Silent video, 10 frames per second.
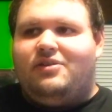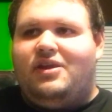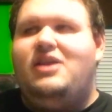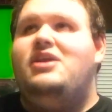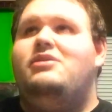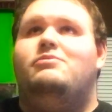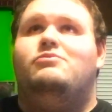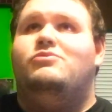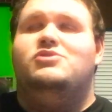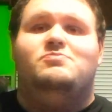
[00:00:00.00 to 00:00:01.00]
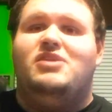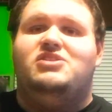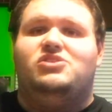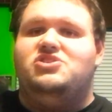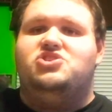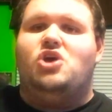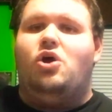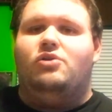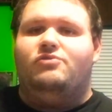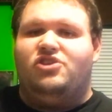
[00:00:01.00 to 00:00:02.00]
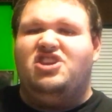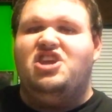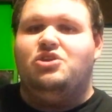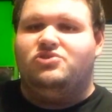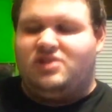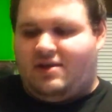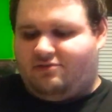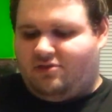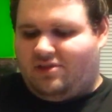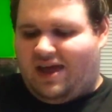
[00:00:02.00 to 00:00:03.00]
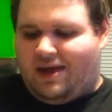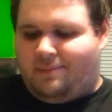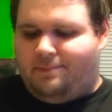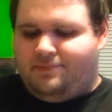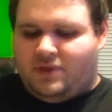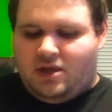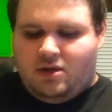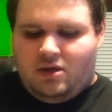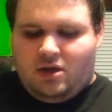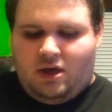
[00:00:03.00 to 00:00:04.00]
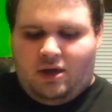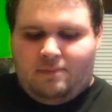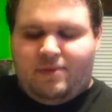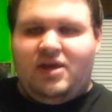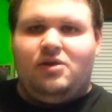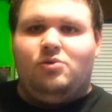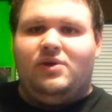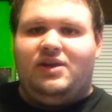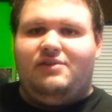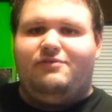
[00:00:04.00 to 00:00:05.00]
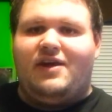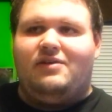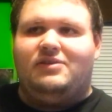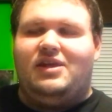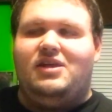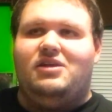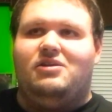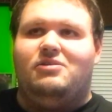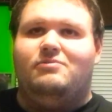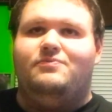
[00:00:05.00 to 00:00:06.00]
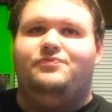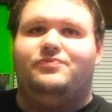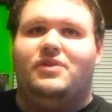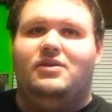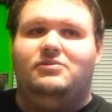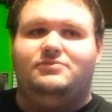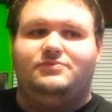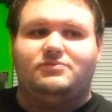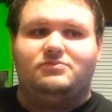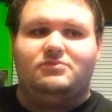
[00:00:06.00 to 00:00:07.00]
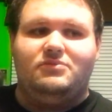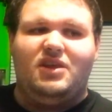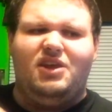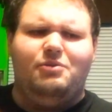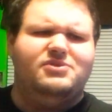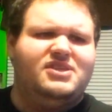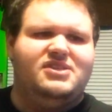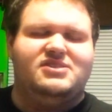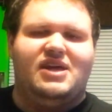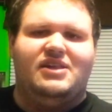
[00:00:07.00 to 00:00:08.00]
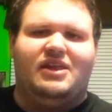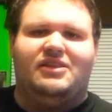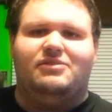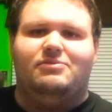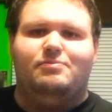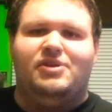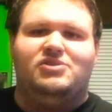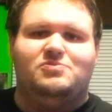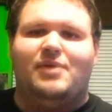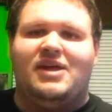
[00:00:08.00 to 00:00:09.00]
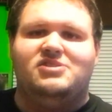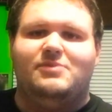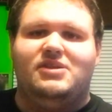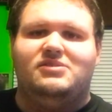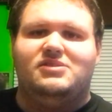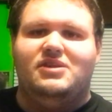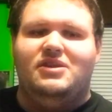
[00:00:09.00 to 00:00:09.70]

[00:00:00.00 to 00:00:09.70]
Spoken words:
He was mentally scarred for years after that. Bill, when he found him, he was inside like Bill's basement.